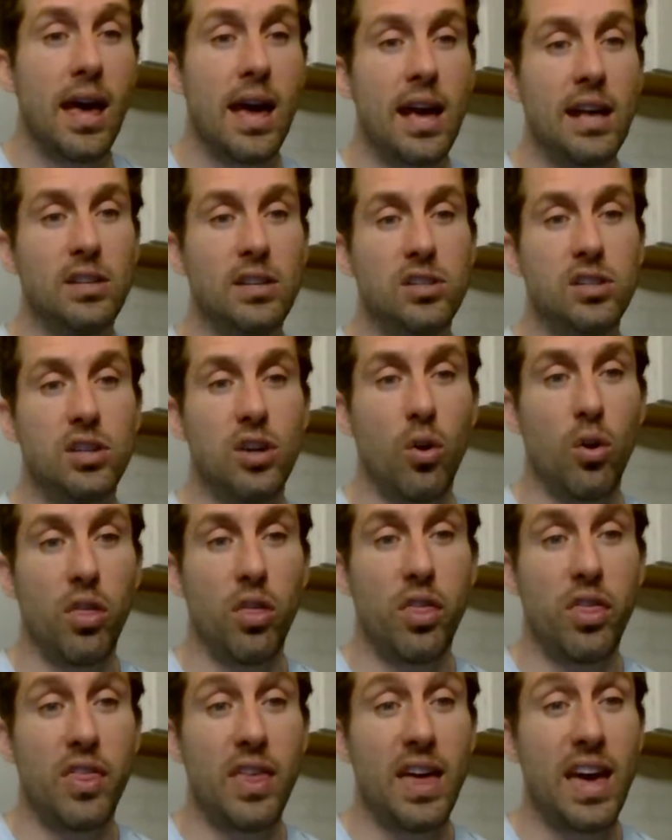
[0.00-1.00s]
And
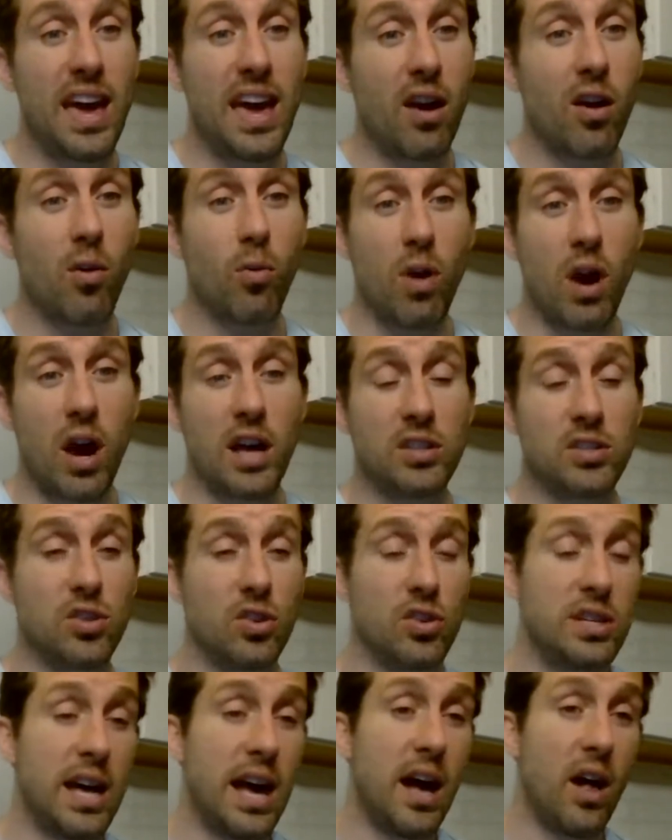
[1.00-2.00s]
so their
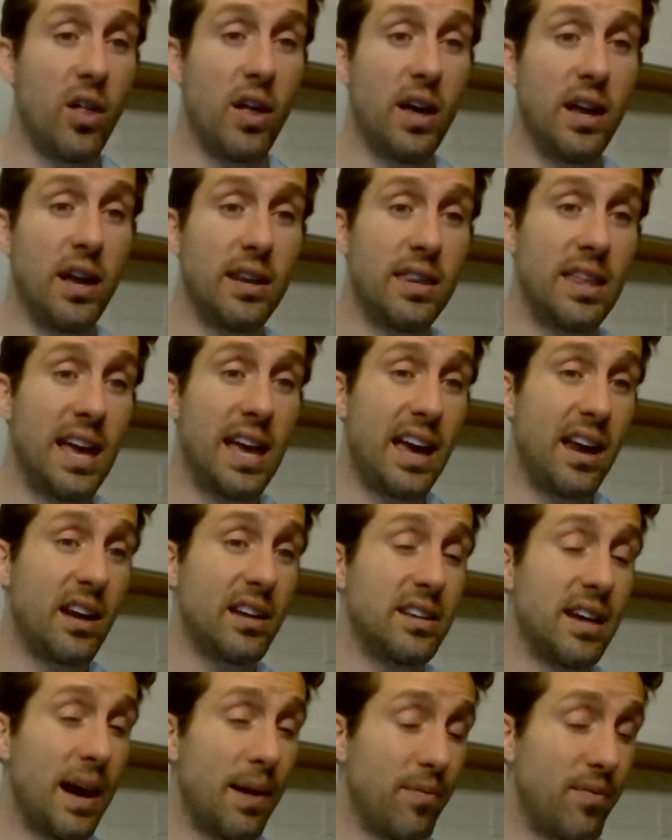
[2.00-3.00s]
roster talent, they had
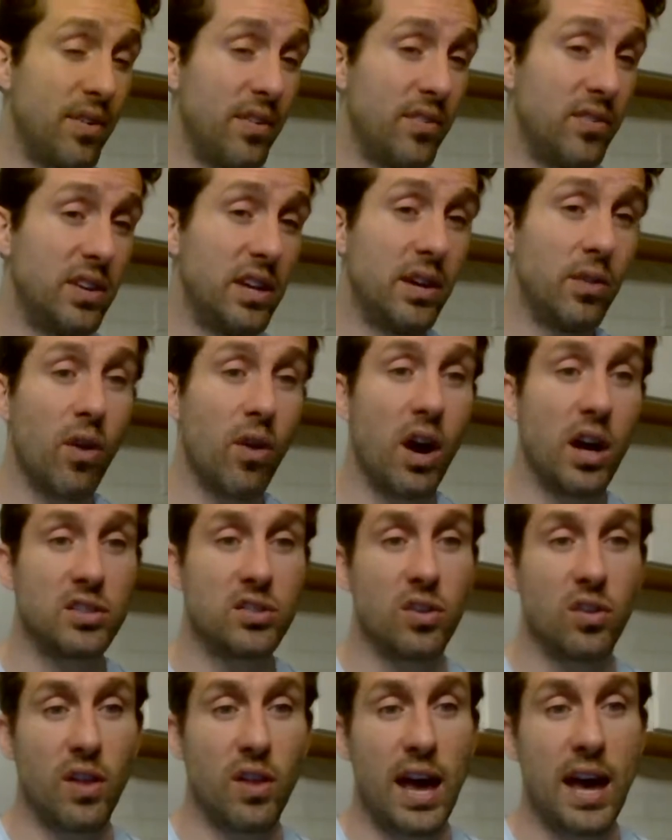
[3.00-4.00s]
a top 15
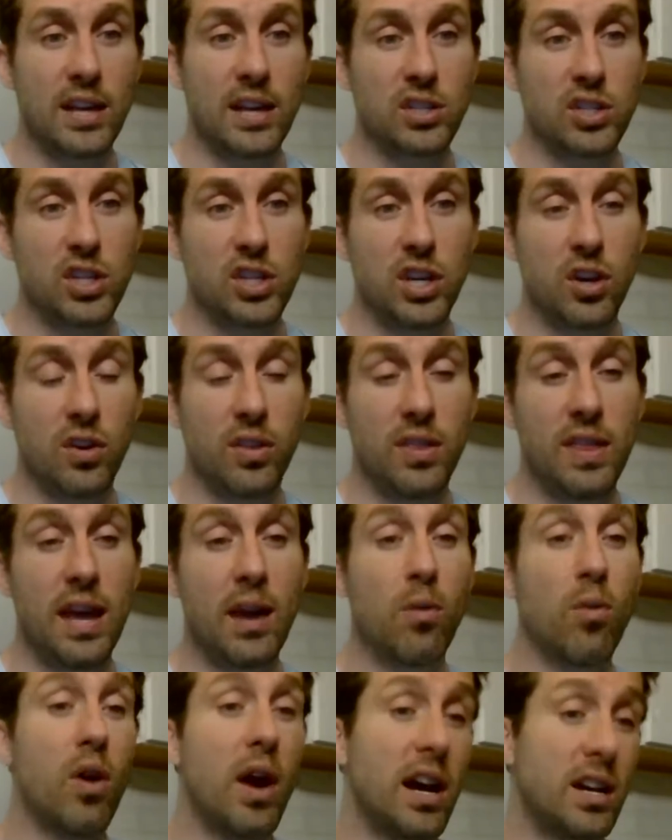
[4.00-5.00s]
roster last year.
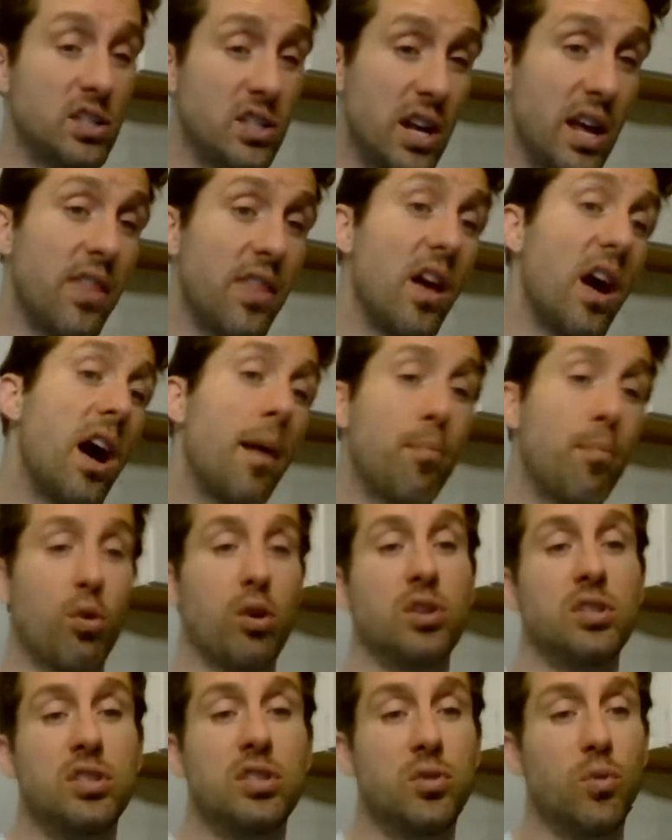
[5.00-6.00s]
They were actually on the
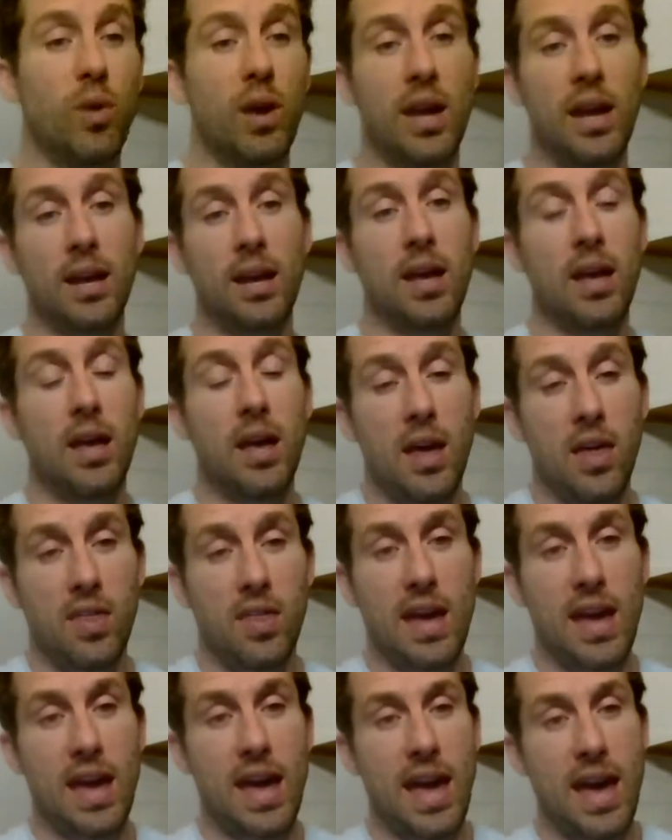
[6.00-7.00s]
upward swing.
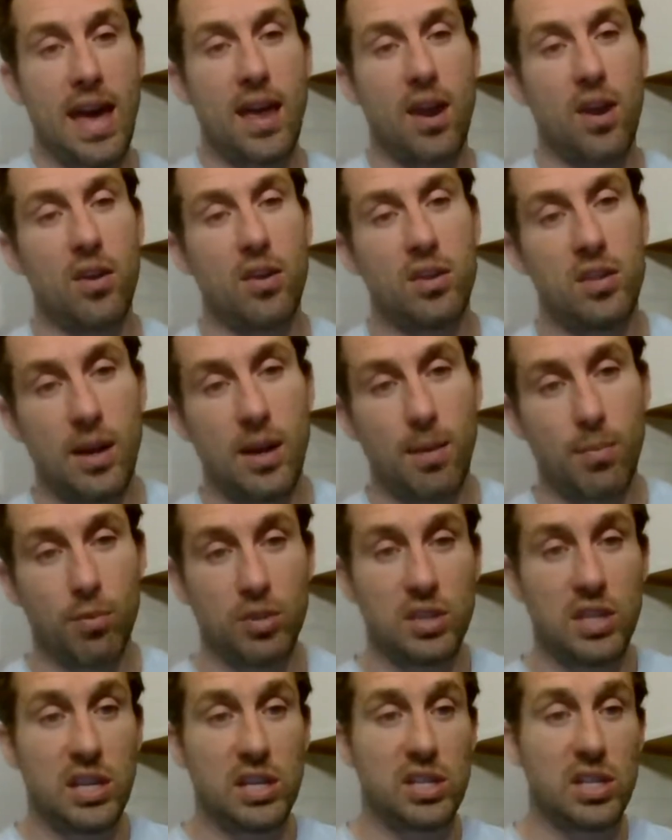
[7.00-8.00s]
They had
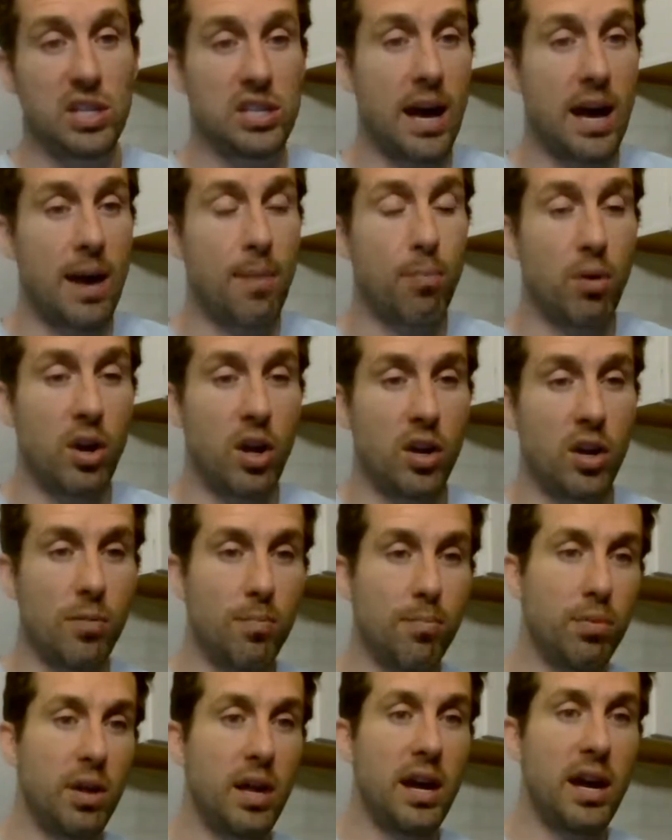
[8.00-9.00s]
double-digit top
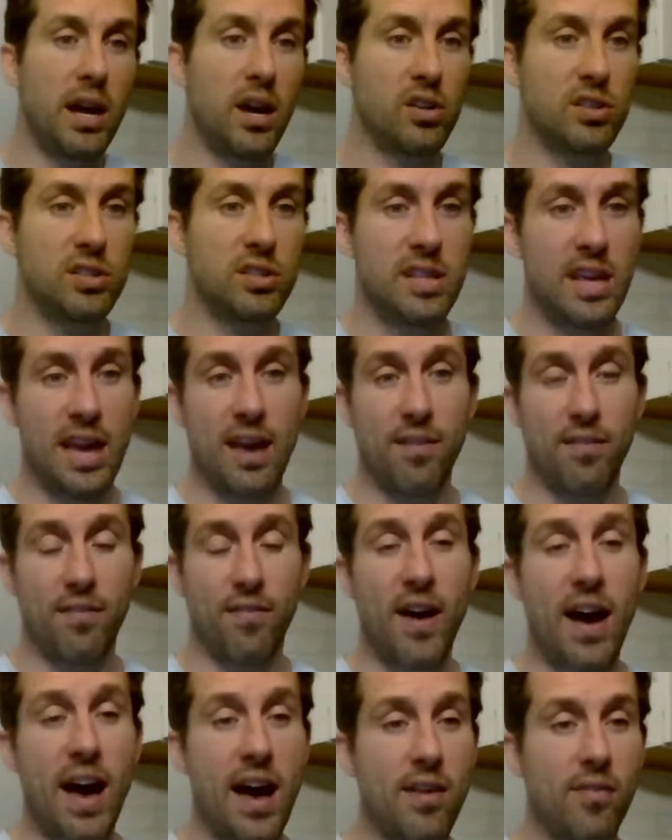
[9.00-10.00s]
100 players. They had
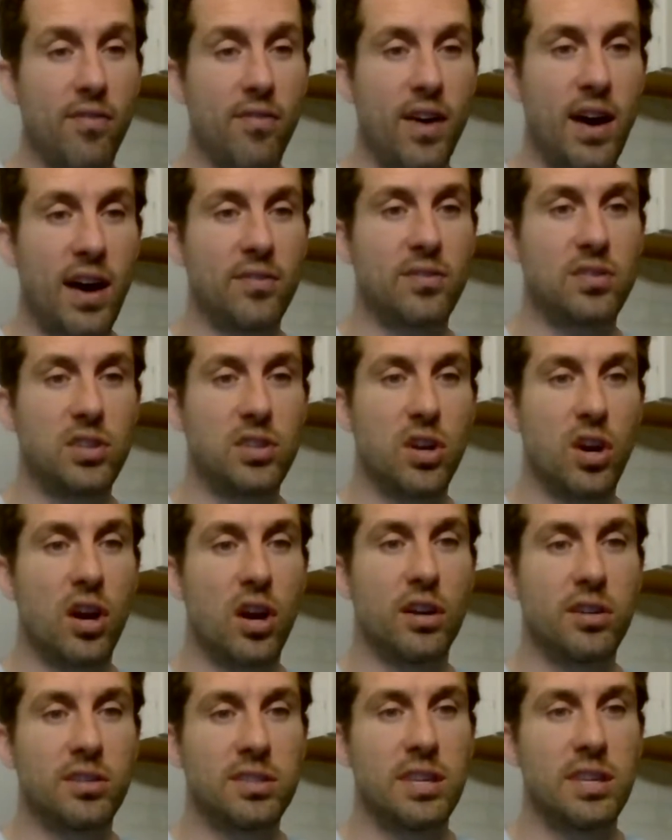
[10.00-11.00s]
5
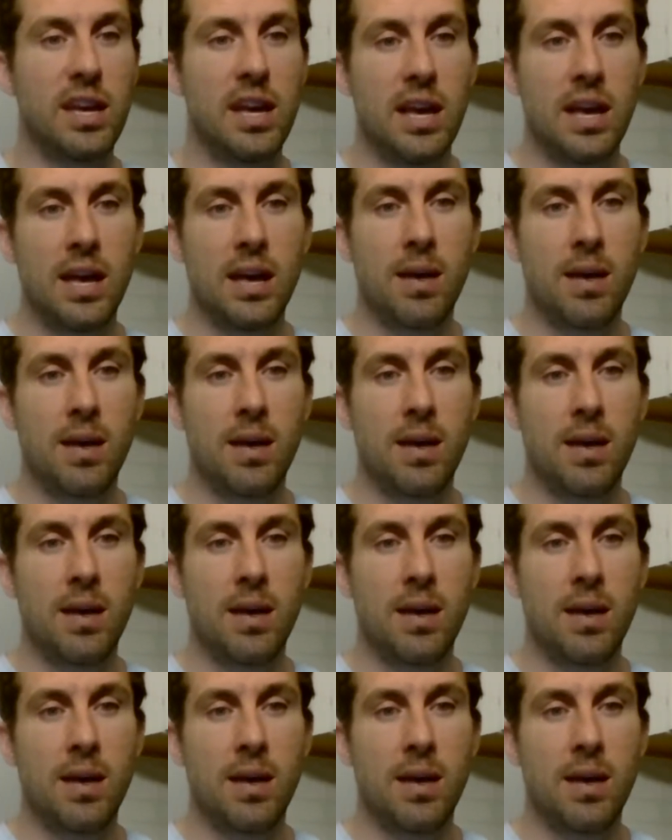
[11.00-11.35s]
stars.